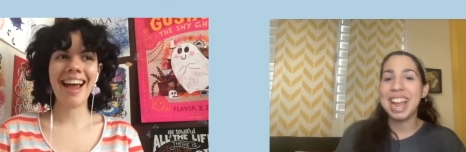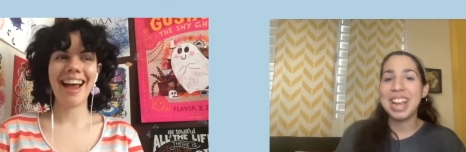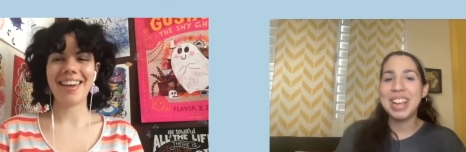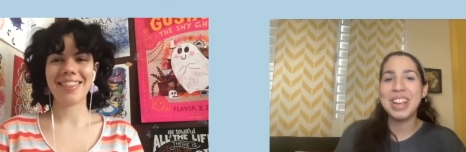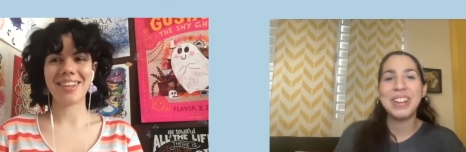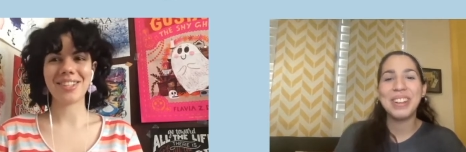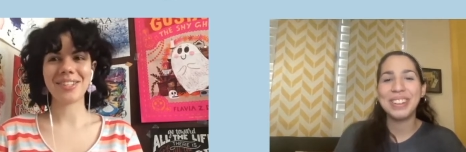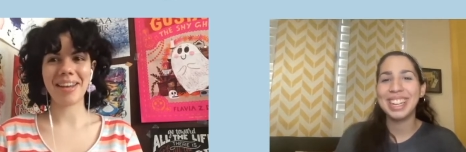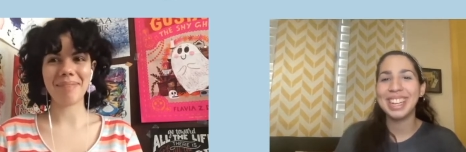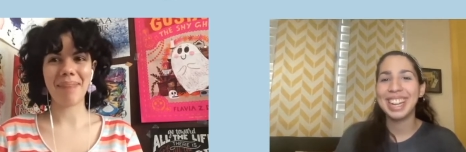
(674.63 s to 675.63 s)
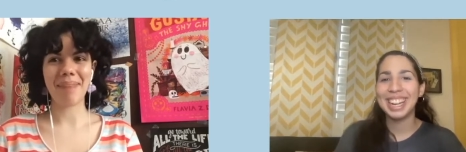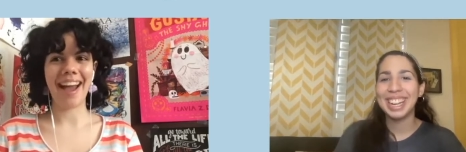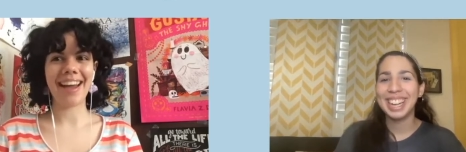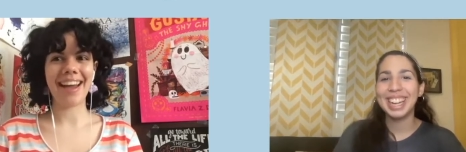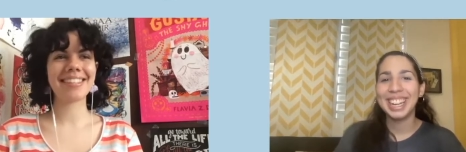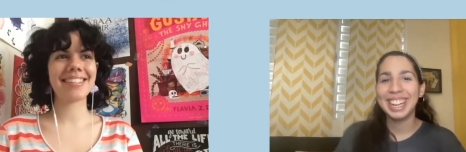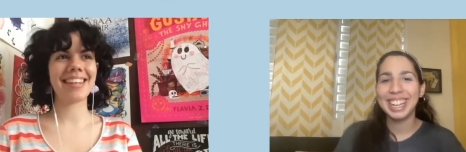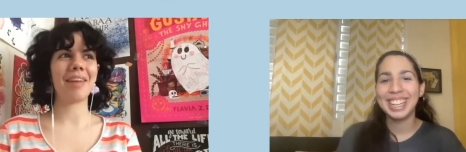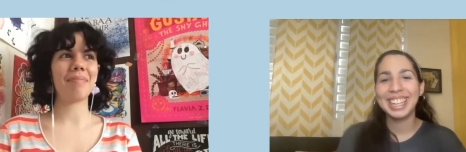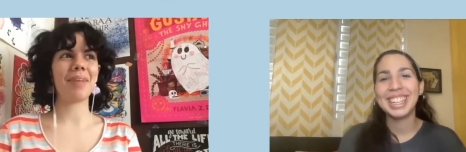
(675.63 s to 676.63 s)
Speaker 1: I thought she had passed. And
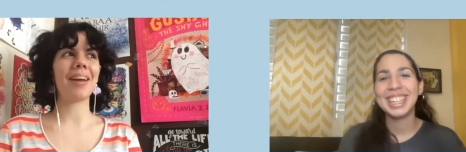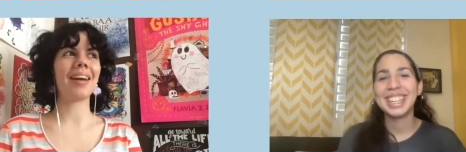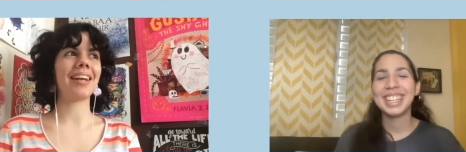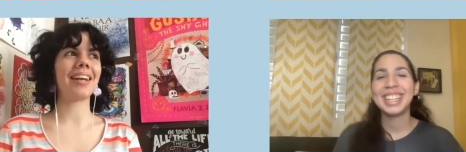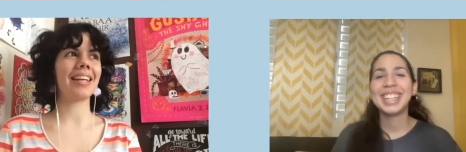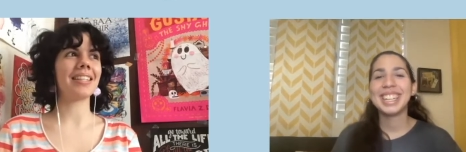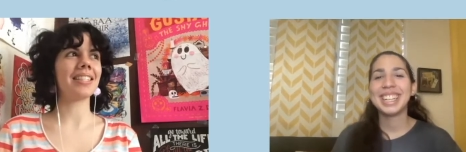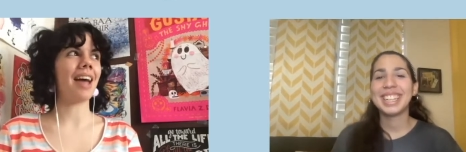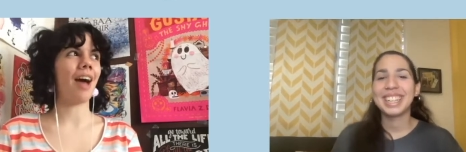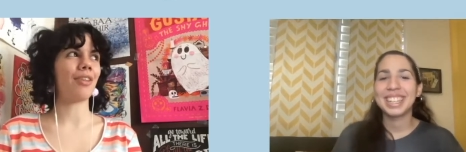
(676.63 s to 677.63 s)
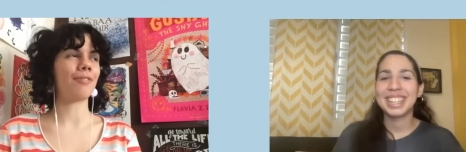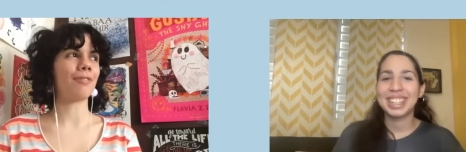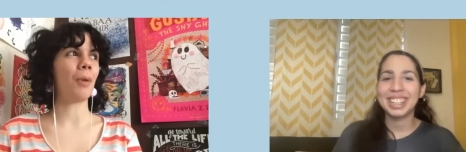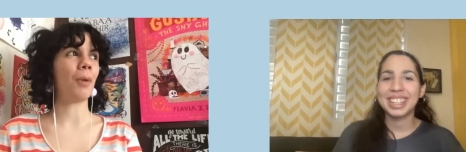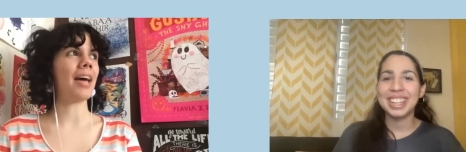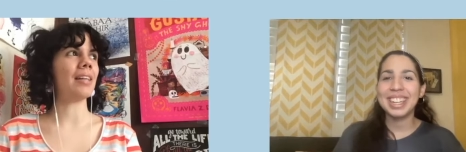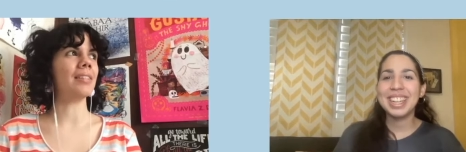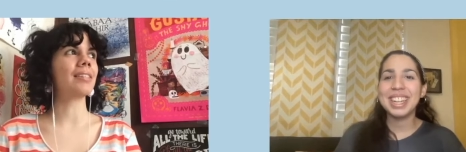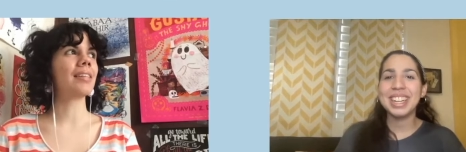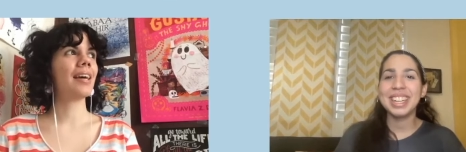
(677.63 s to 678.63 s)
I'm not going to get into how the film
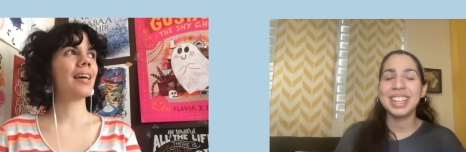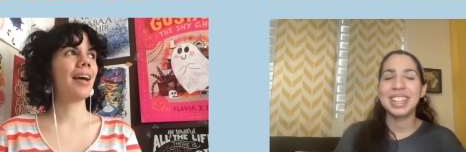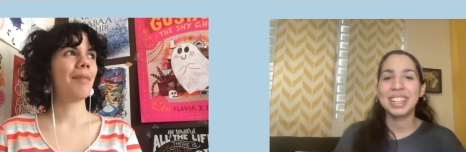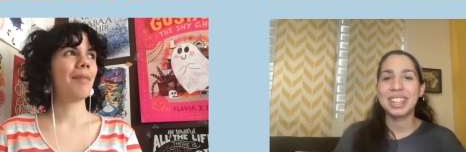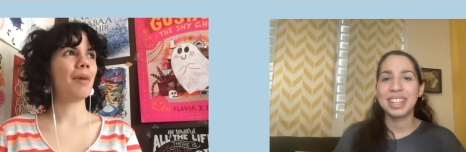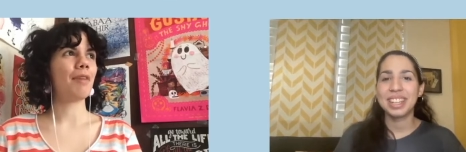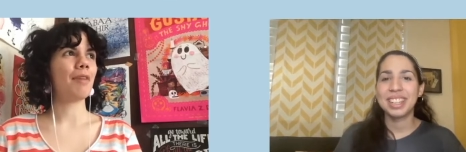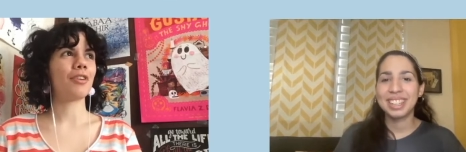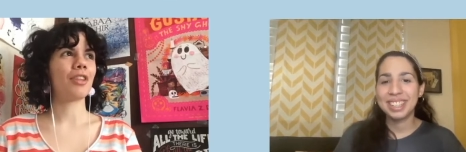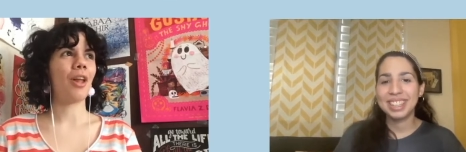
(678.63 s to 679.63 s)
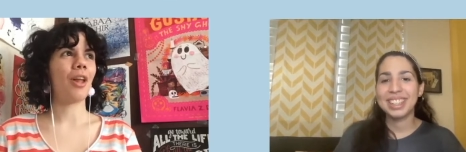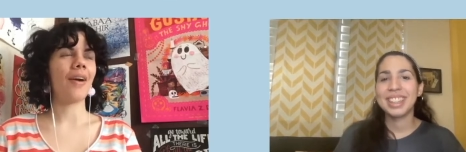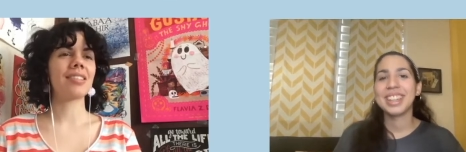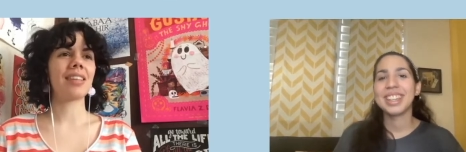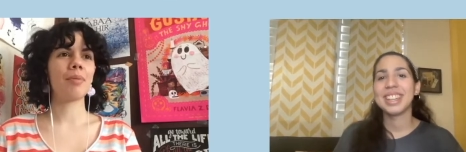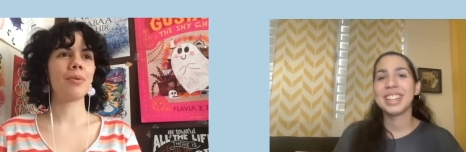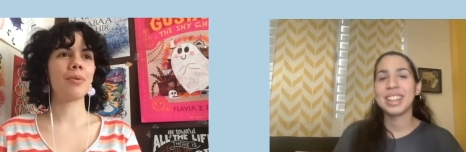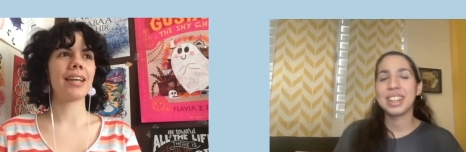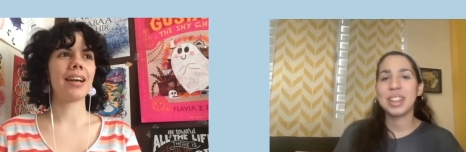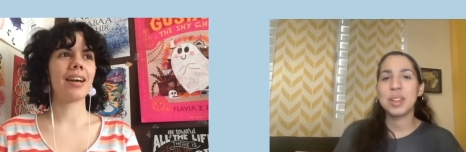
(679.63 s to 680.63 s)
ends. But for the longest time, I was
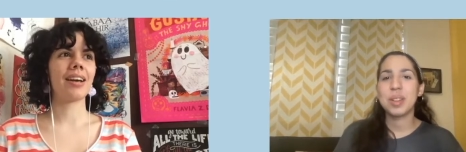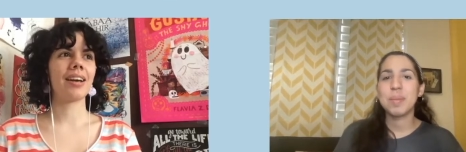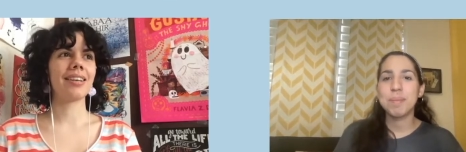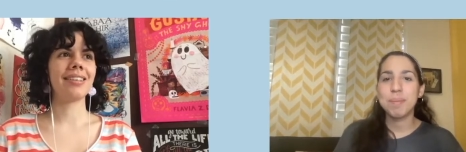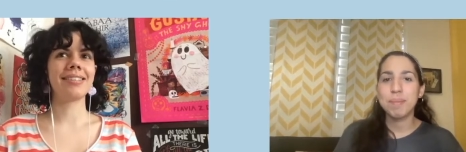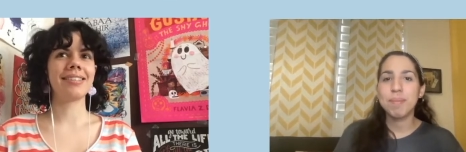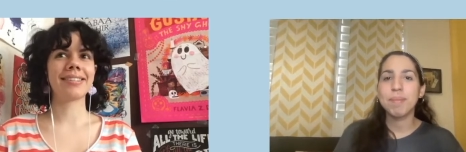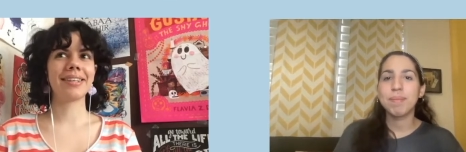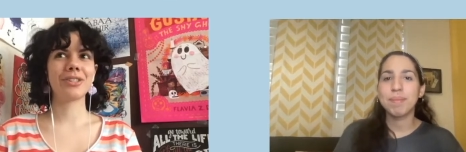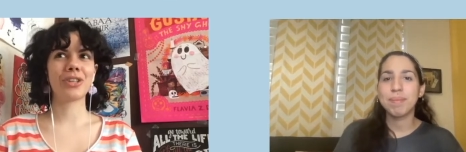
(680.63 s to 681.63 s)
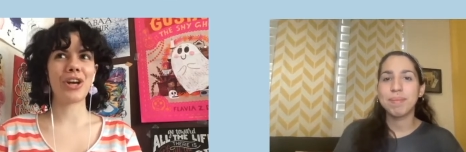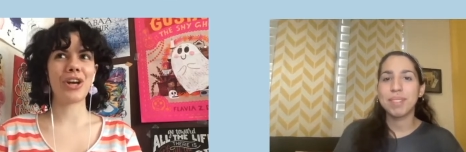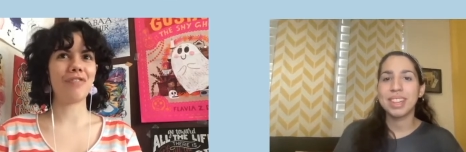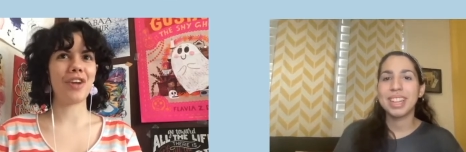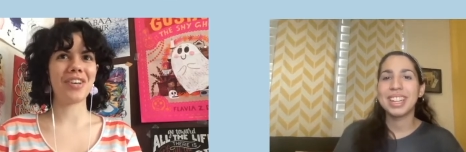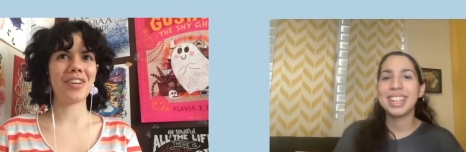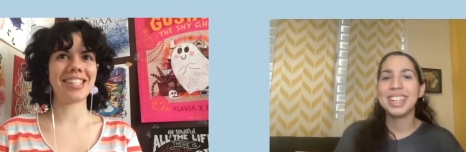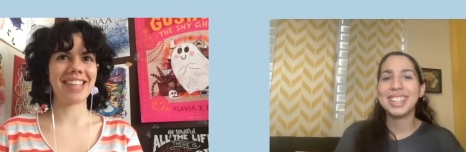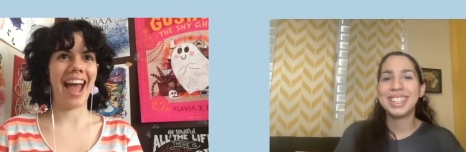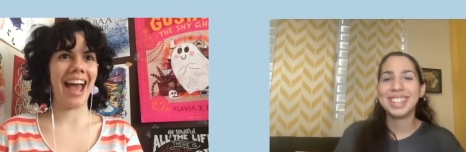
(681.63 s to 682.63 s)
like, is this going to turn very
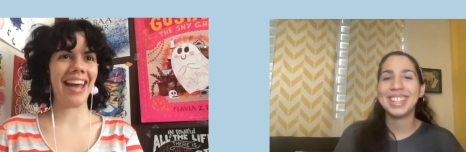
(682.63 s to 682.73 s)
sad?